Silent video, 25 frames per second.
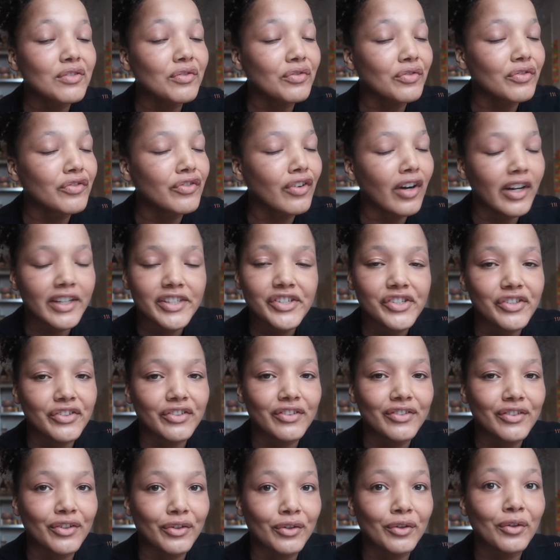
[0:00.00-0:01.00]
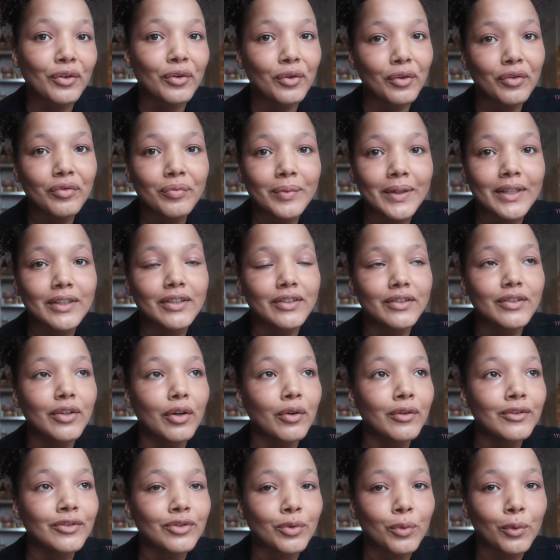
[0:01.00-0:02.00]
vicious circle of me just
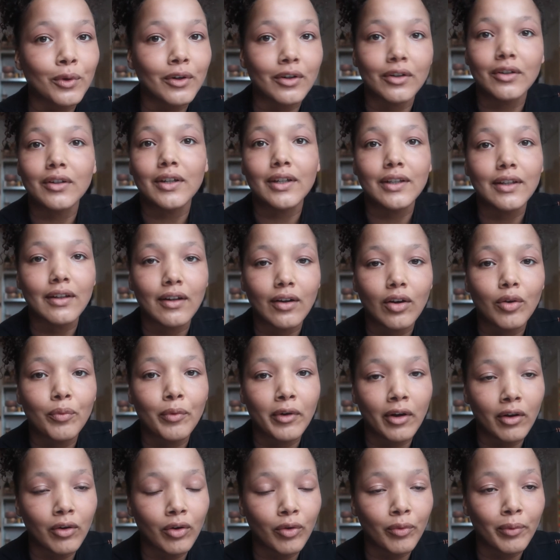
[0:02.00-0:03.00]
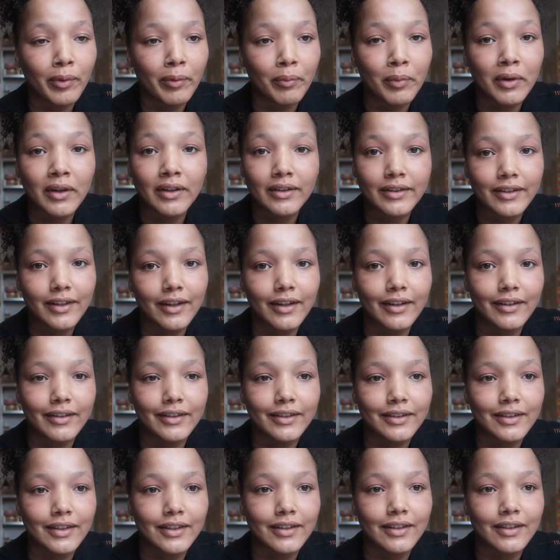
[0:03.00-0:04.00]
going to work and then coming home and being
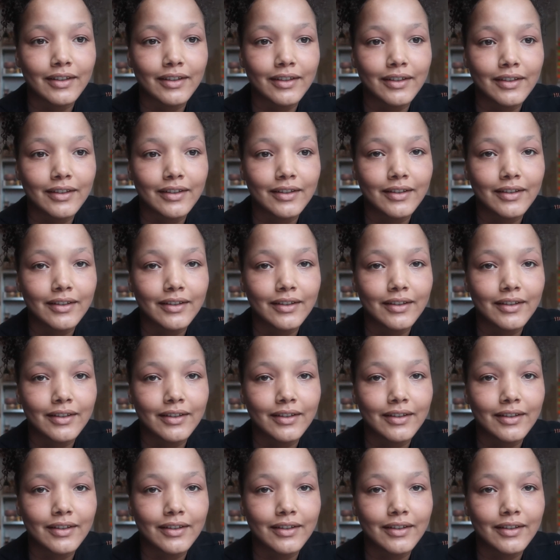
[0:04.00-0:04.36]
tired, and